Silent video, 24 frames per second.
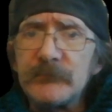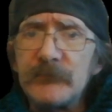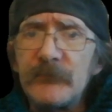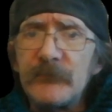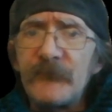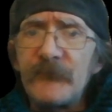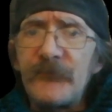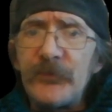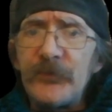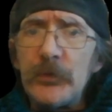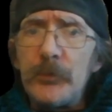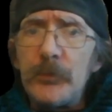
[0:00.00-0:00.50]

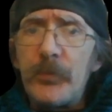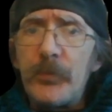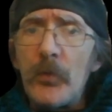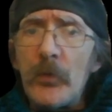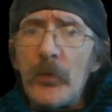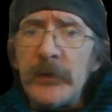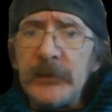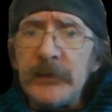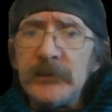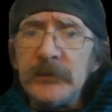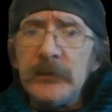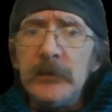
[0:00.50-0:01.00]

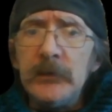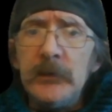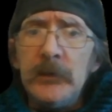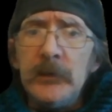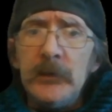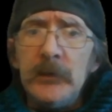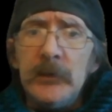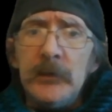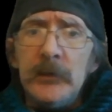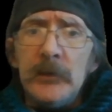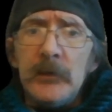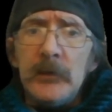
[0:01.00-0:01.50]
viewpoint.
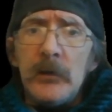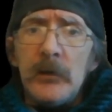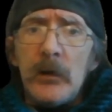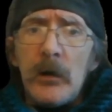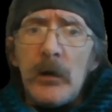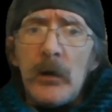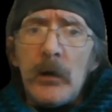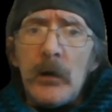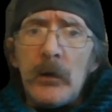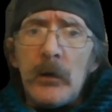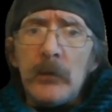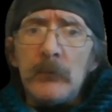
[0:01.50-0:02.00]

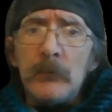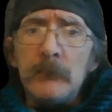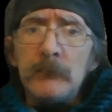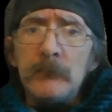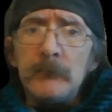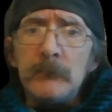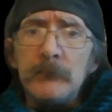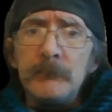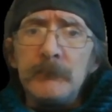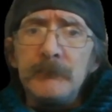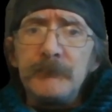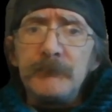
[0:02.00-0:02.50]

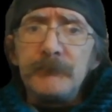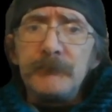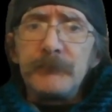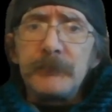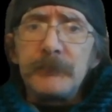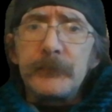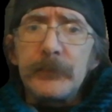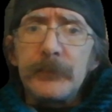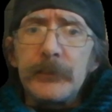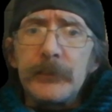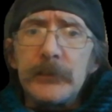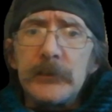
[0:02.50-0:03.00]
Um,
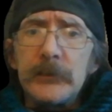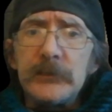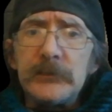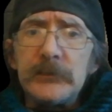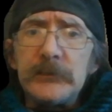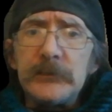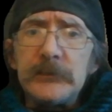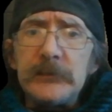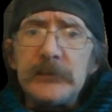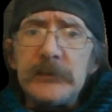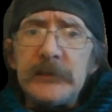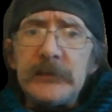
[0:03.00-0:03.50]

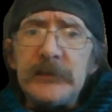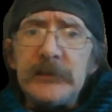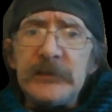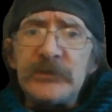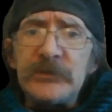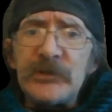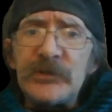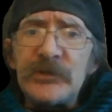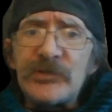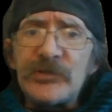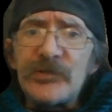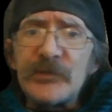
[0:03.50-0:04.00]

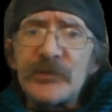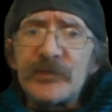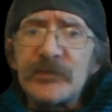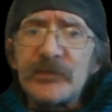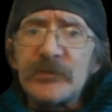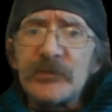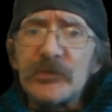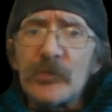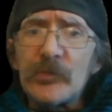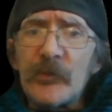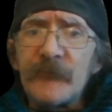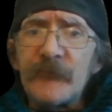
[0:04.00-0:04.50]
it's
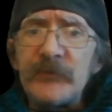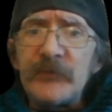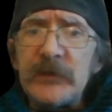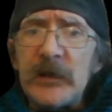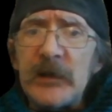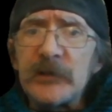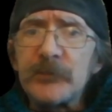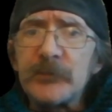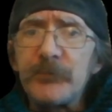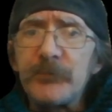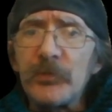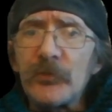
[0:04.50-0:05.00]
just sort of the
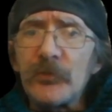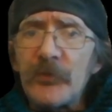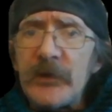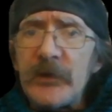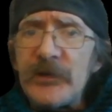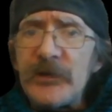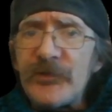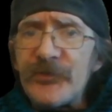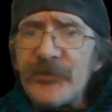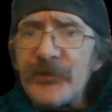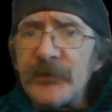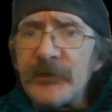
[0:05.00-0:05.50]

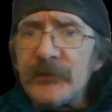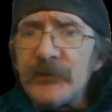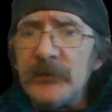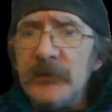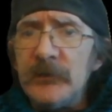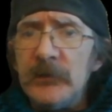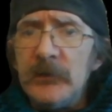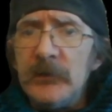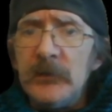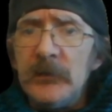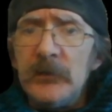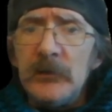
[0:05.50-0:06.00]
exploration
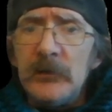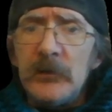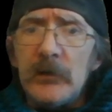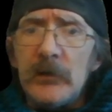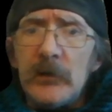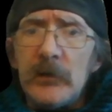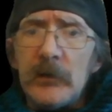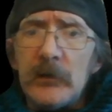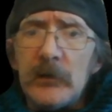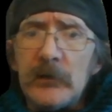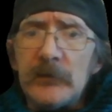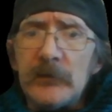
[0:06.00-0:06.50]

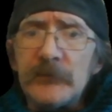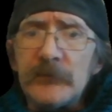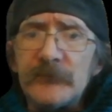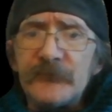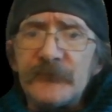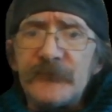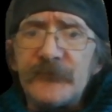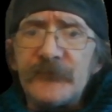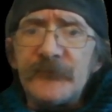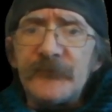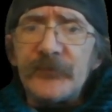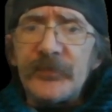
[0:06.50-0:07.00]

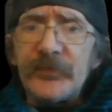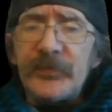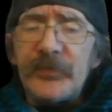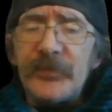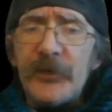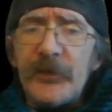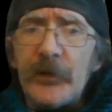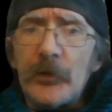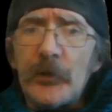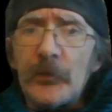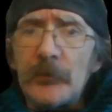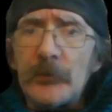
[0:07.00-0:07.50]
of
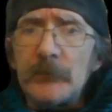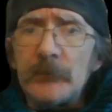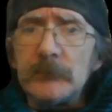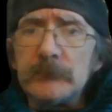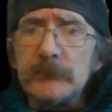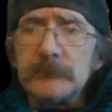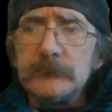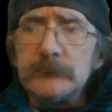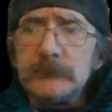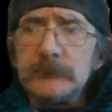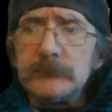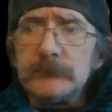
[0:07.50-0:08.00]
there
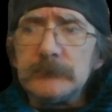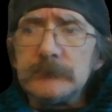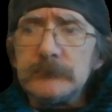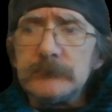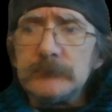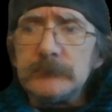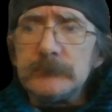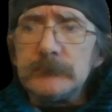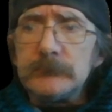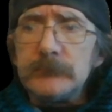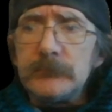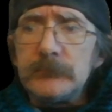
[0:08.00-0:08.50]

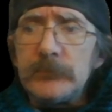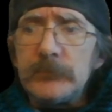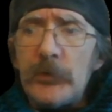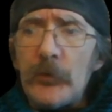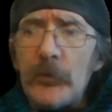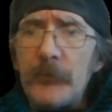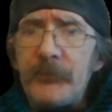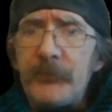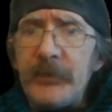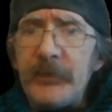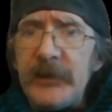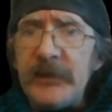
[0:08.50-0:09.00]

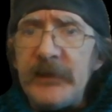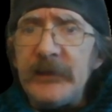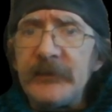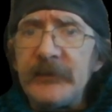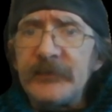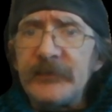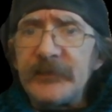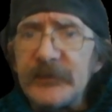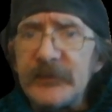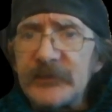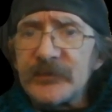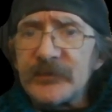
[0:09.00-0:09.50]

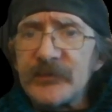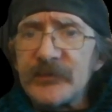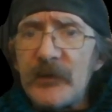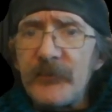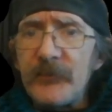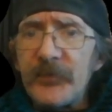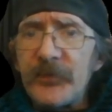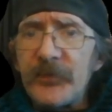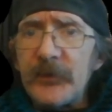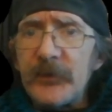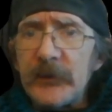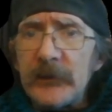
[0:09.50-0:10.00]
being this
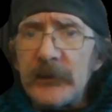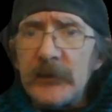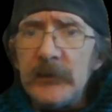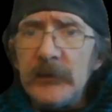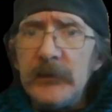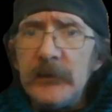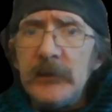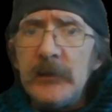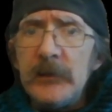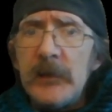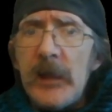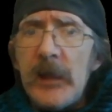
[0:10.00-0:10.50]
something,
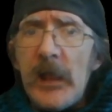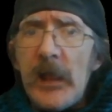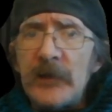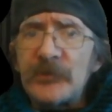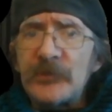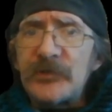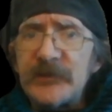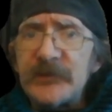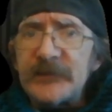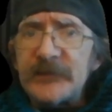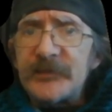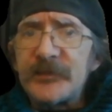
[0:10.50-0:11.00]

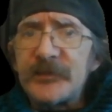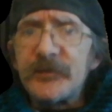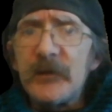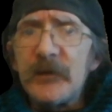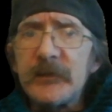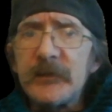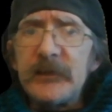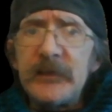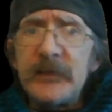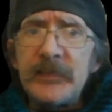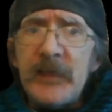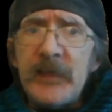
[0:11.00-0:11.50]
and she's
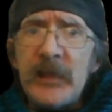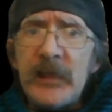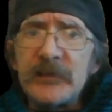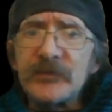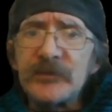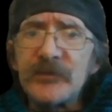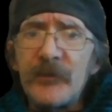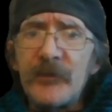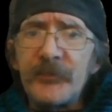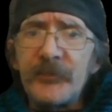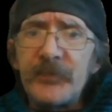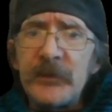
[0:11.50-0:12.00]
stuck in that
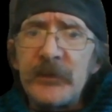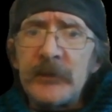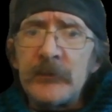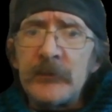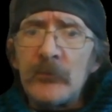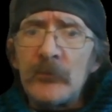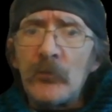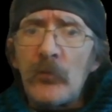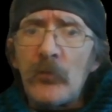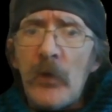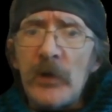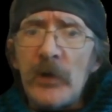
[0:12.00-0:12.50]

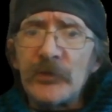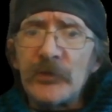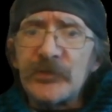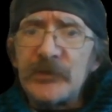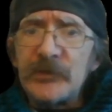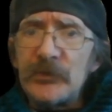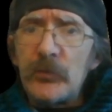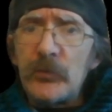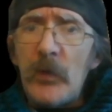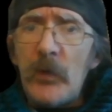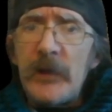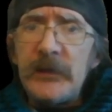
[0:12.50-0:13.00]
something while
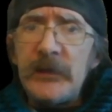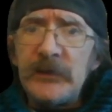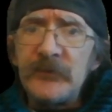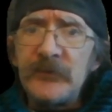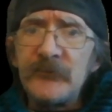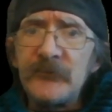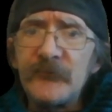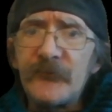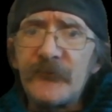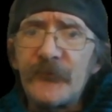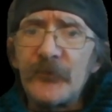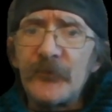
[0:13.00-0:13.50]
she's
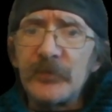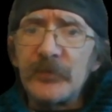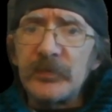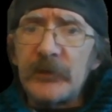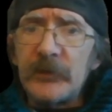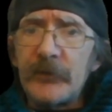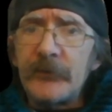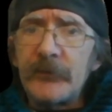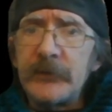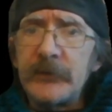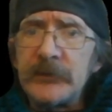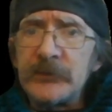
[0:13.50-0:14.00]
waiting for
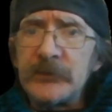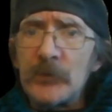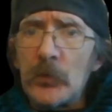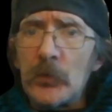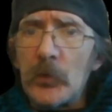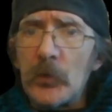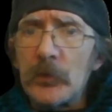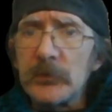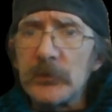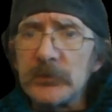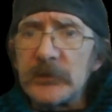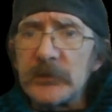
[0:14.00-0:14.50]
Larry and
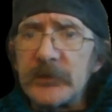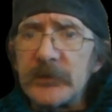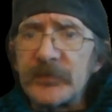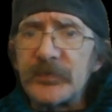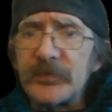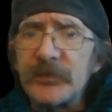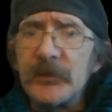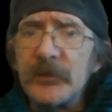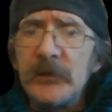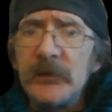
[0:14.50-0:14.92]
Orlith